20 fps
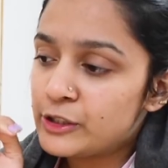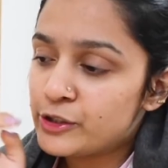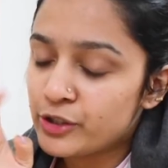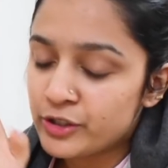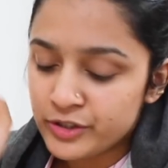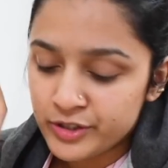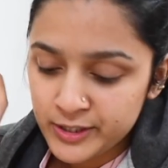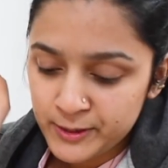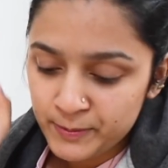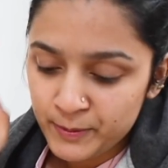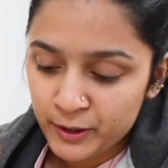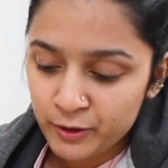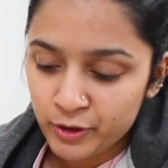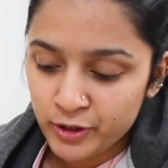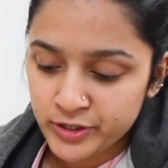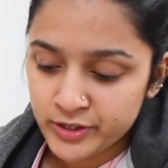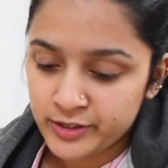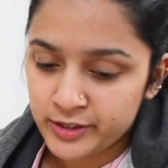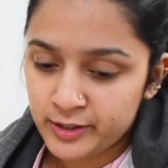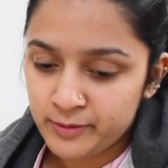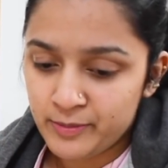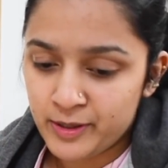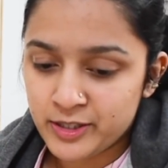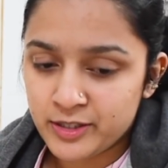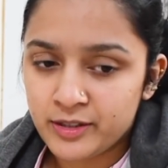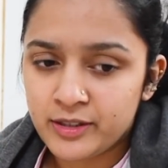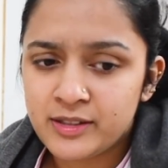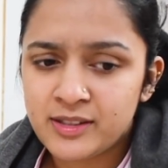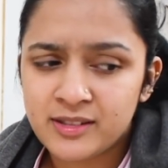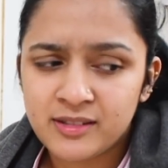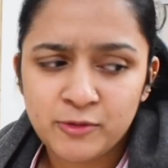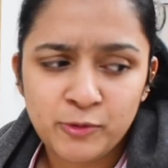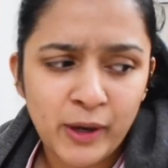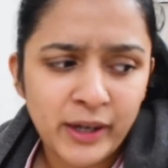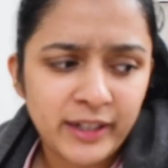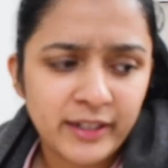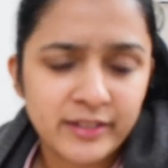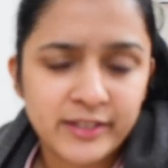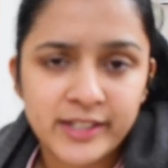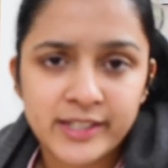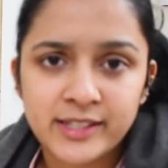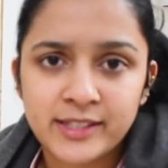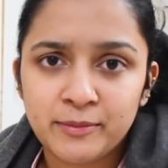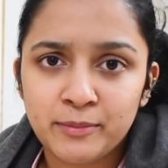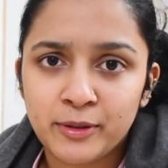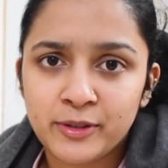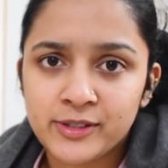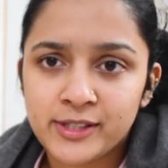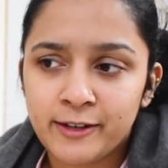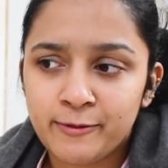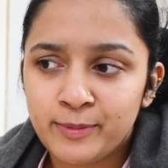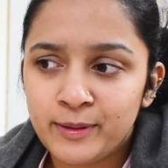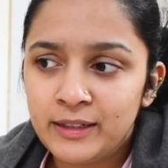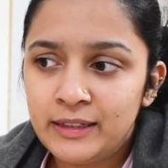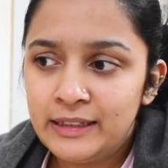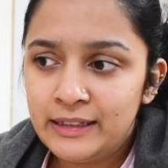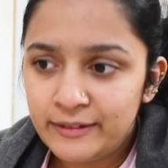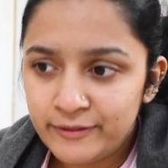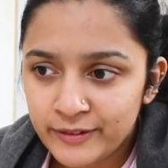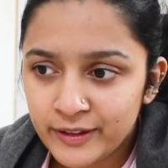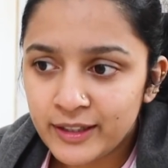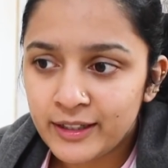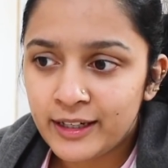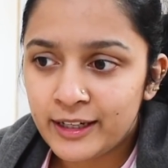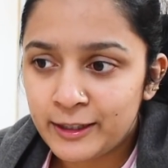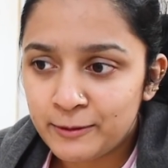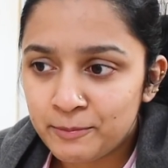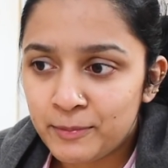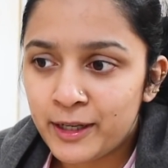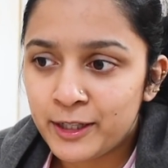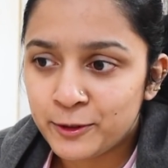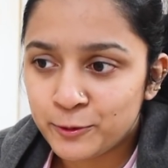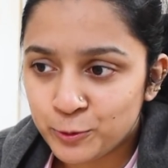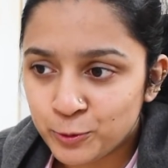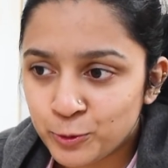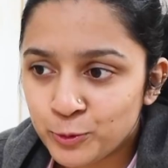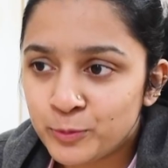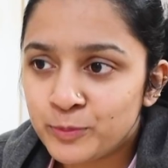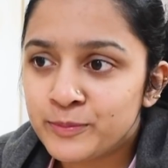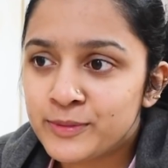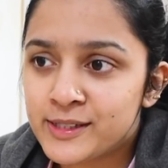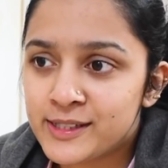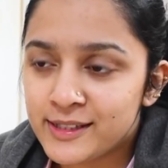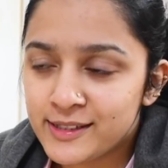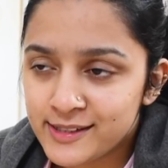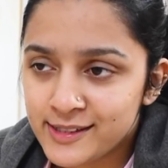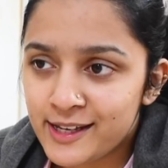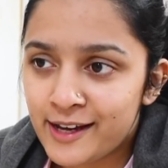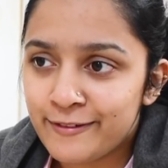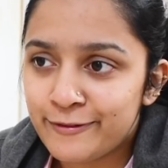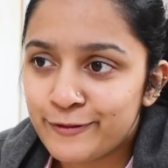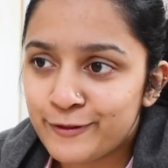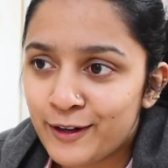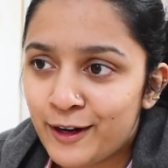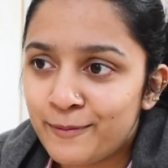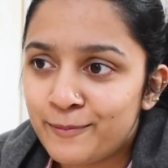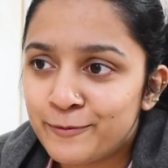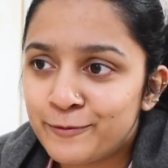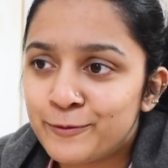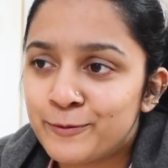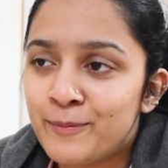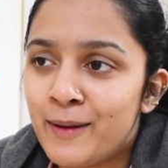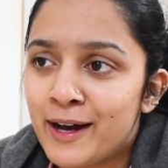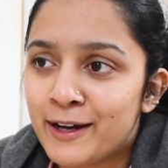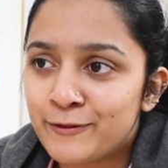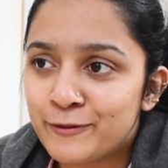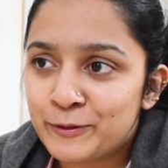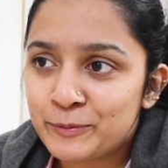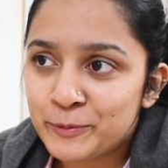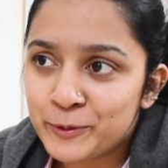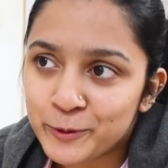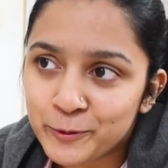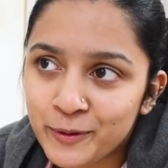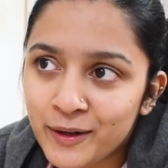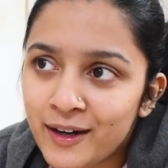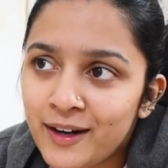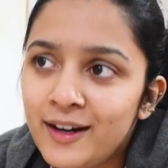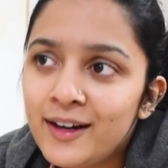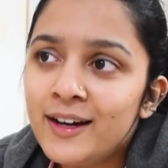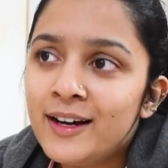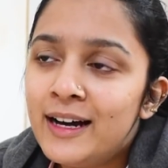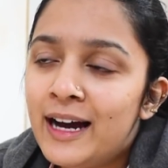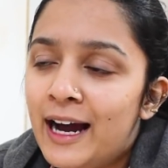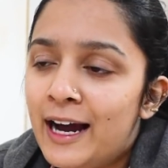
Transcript: So just precautionary measure. It's quite interesting because I've been living in my room since I've come back from Goa.